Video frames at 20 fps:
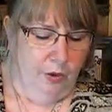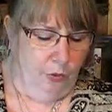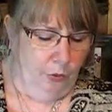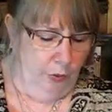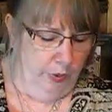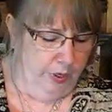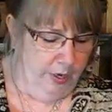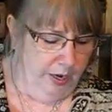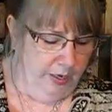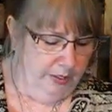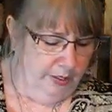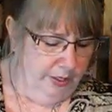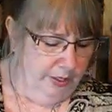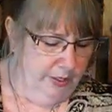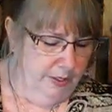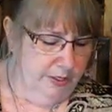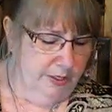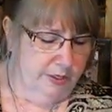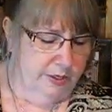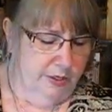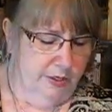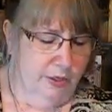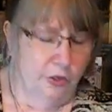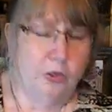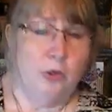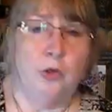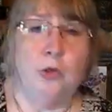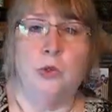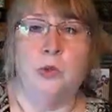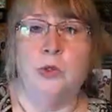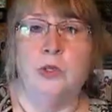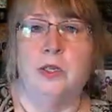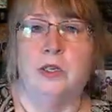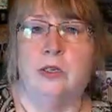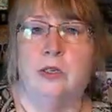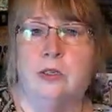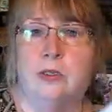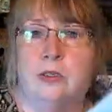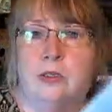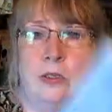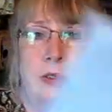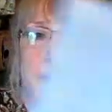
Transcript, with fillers: We got this cool little